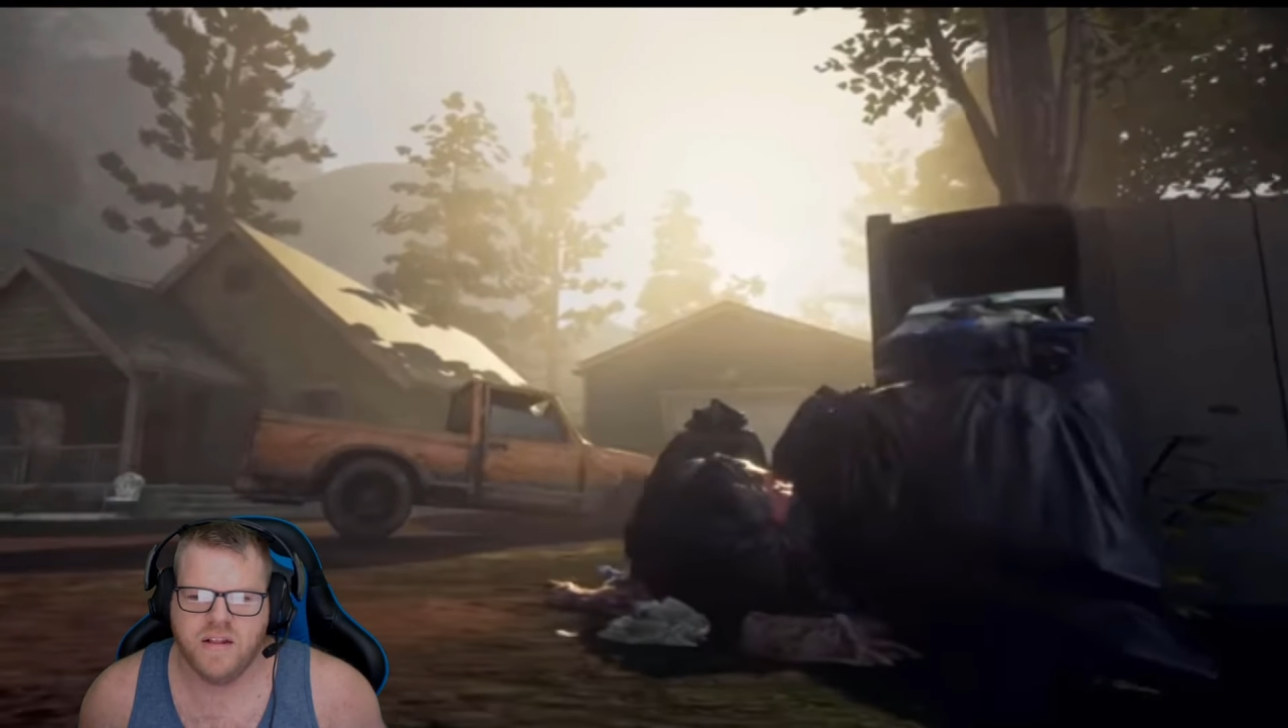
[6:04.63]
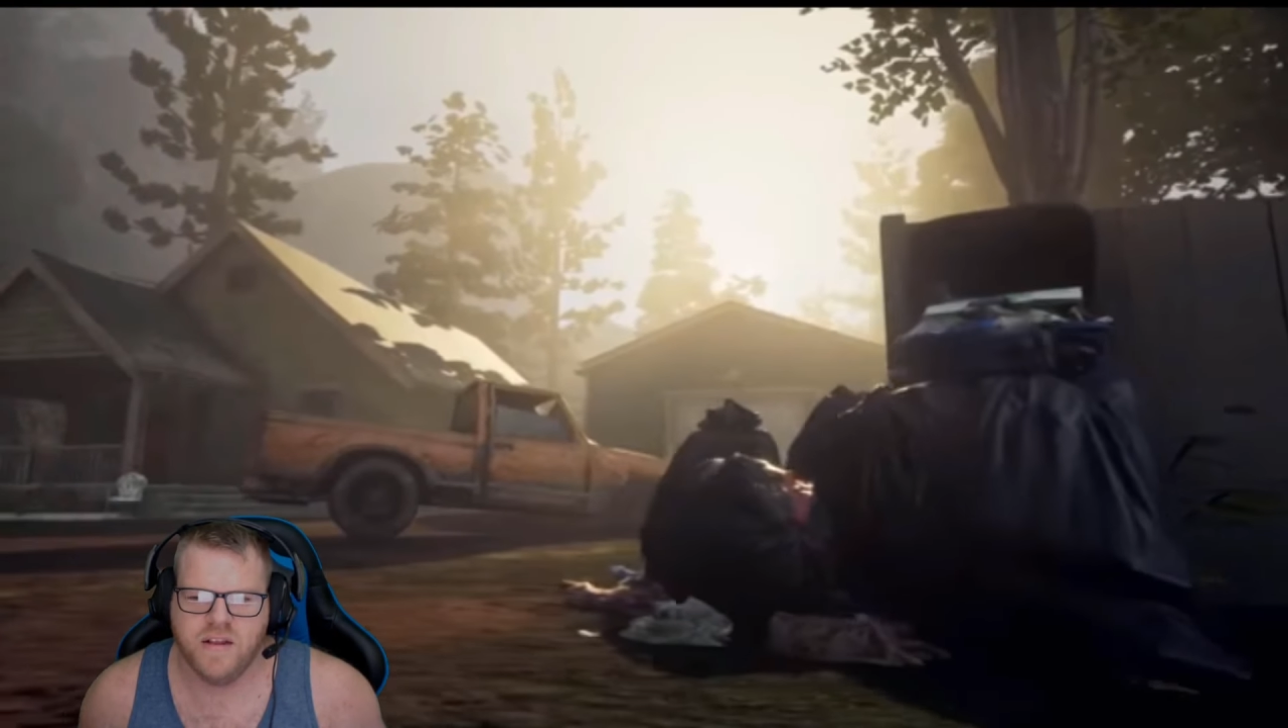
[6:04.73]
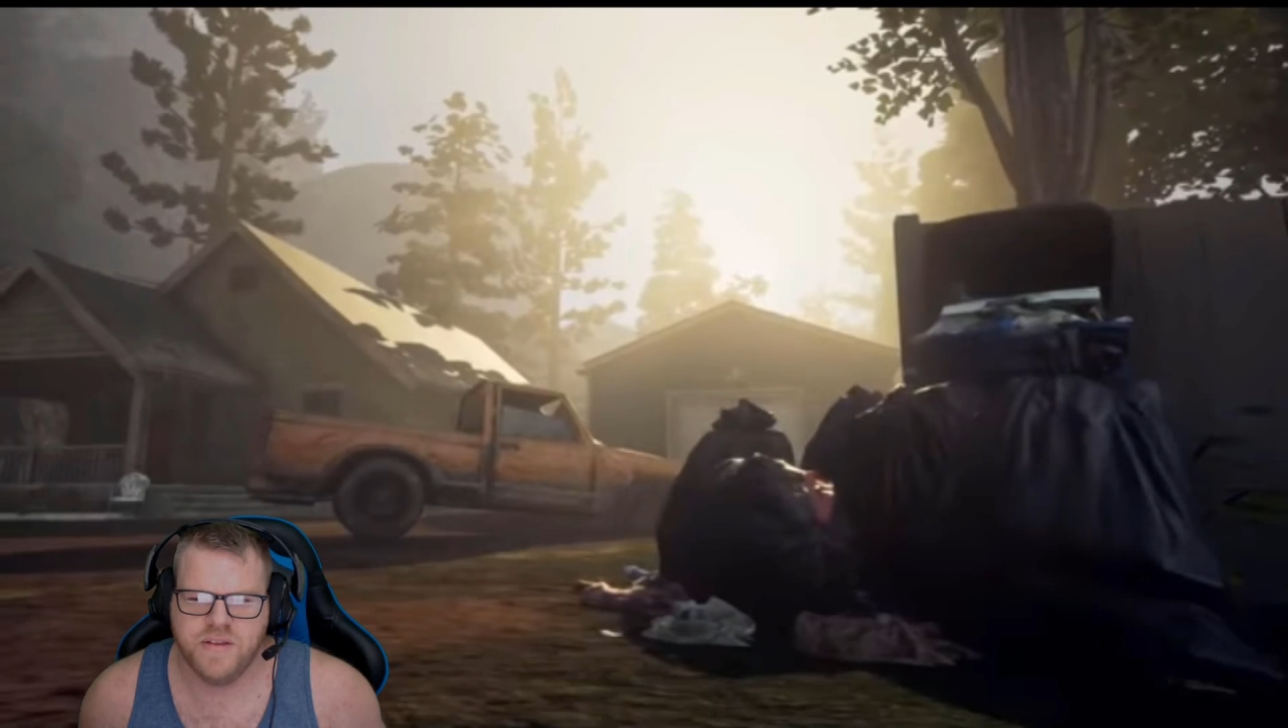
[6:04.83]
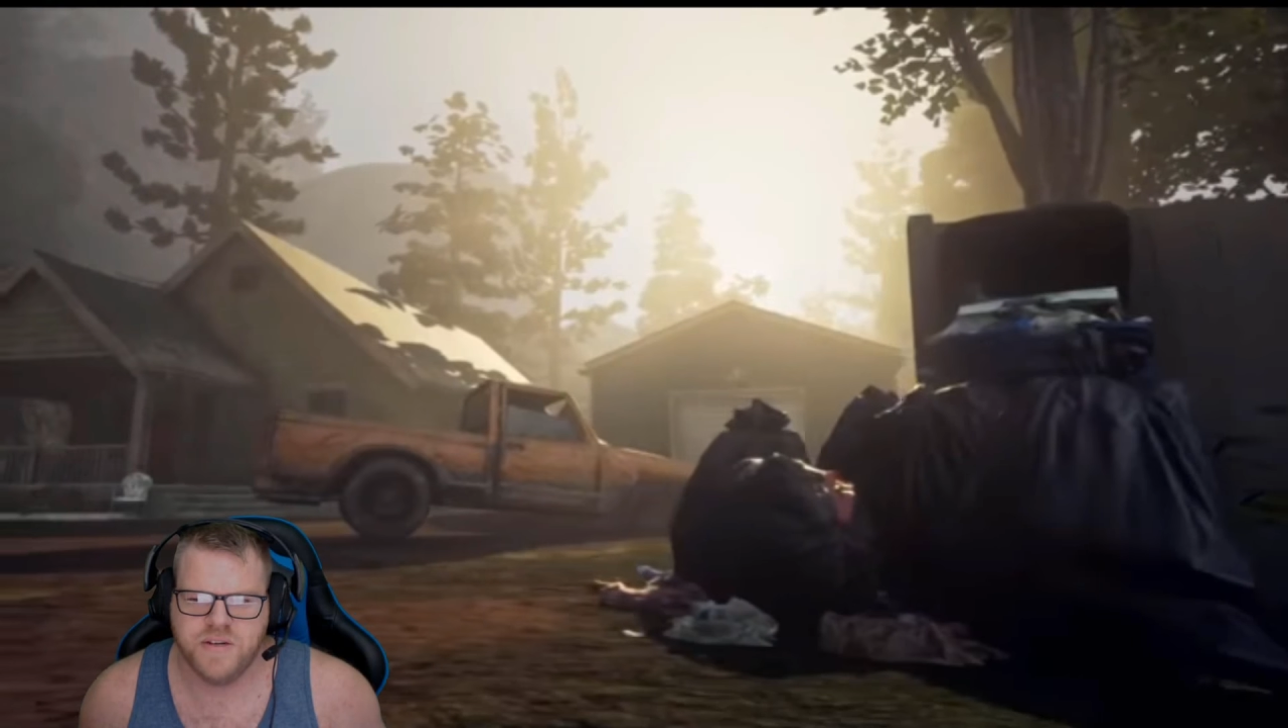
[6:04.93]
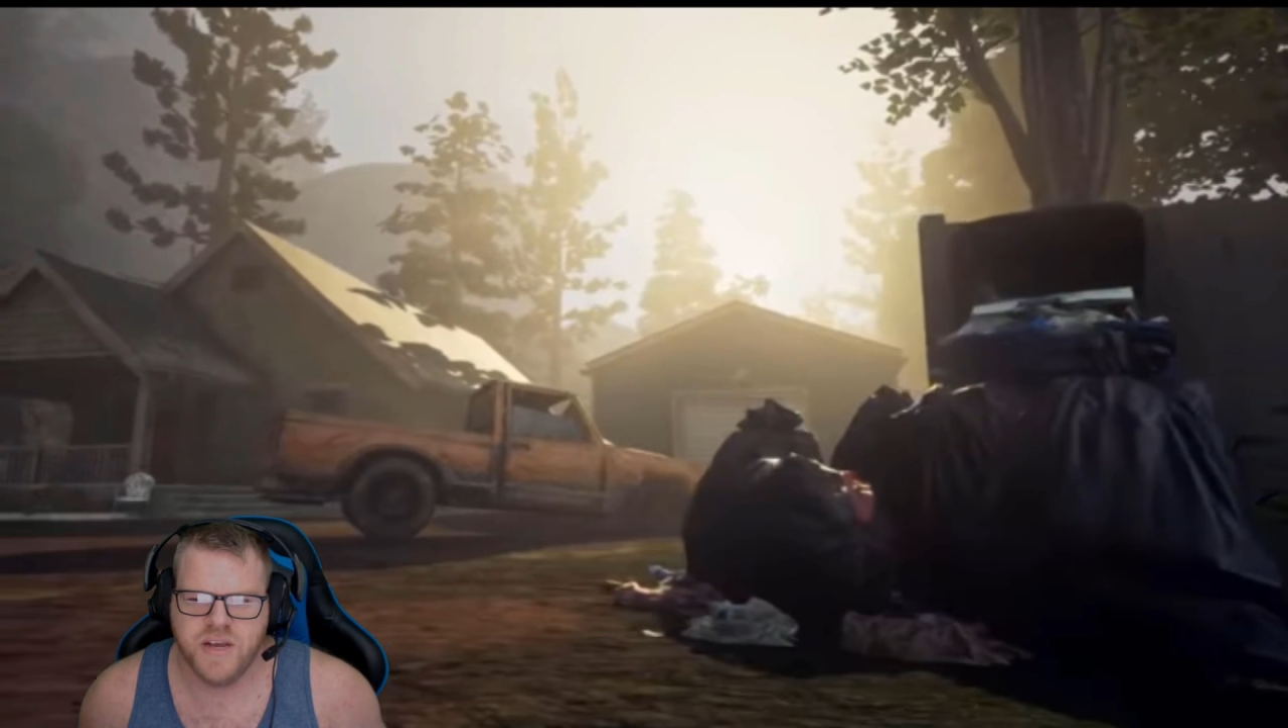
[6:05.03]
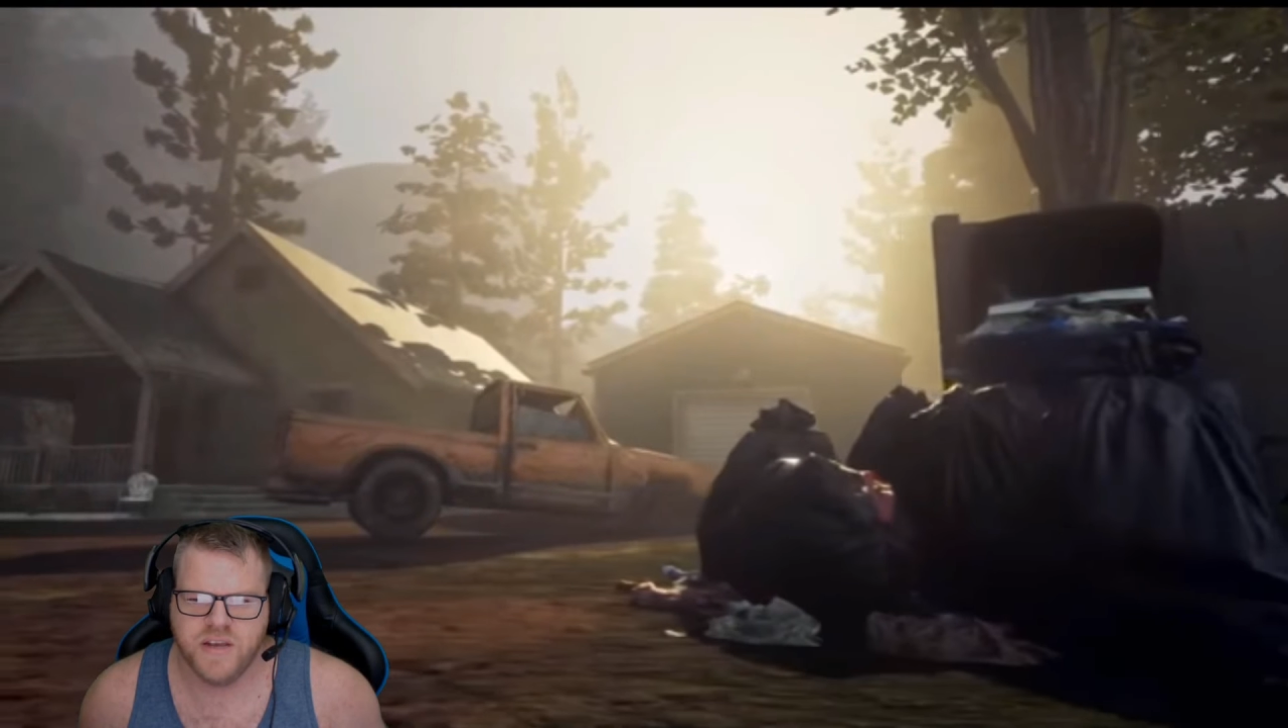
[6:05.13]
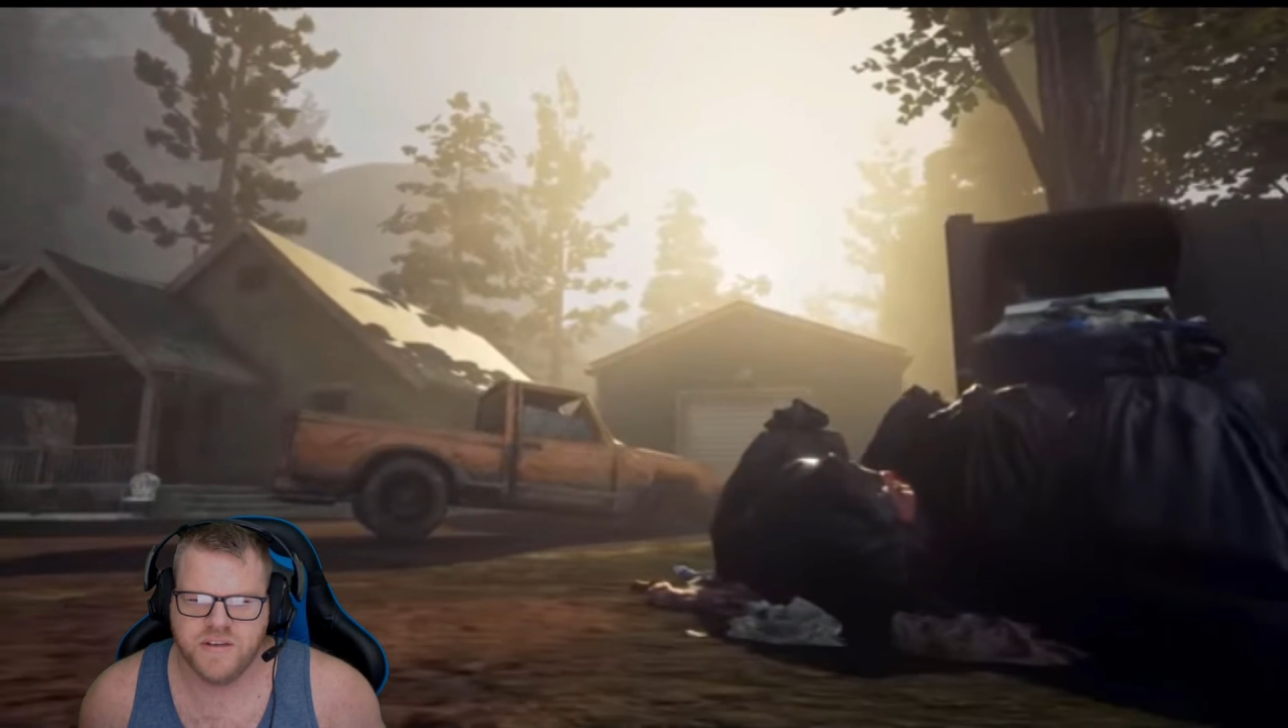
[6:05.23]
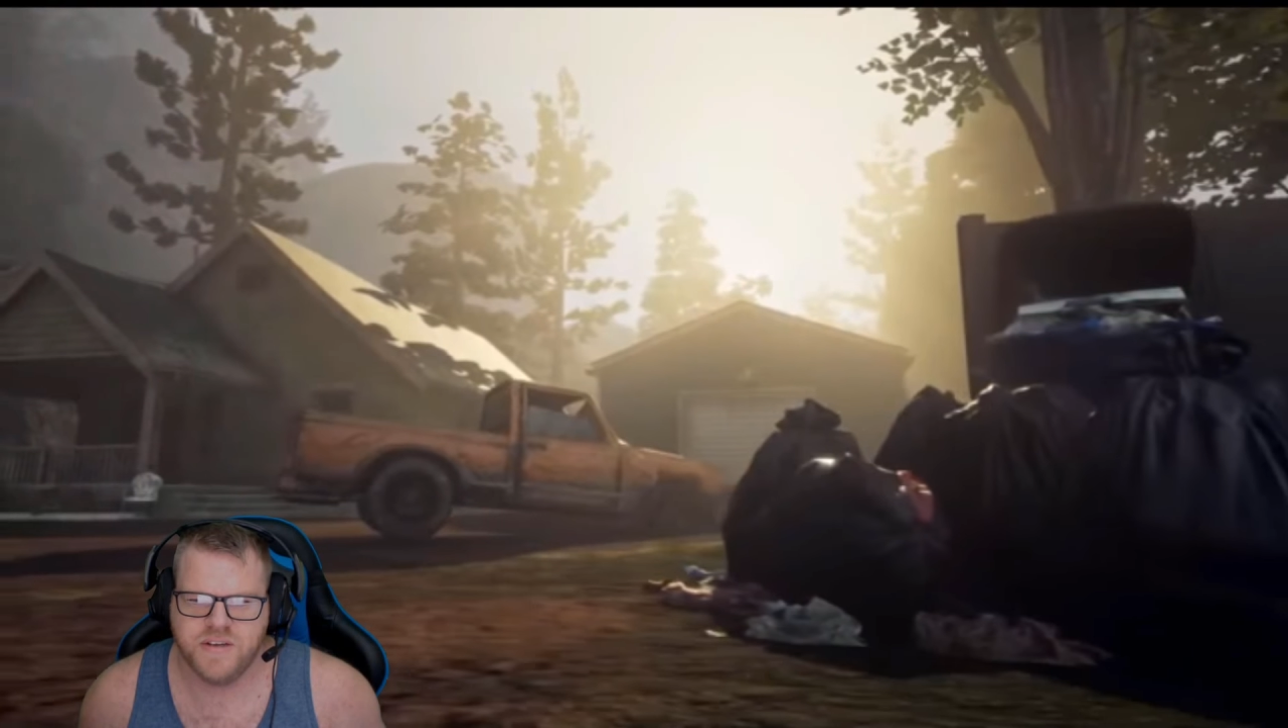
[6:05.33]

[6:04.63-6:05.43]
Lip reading: leather jacket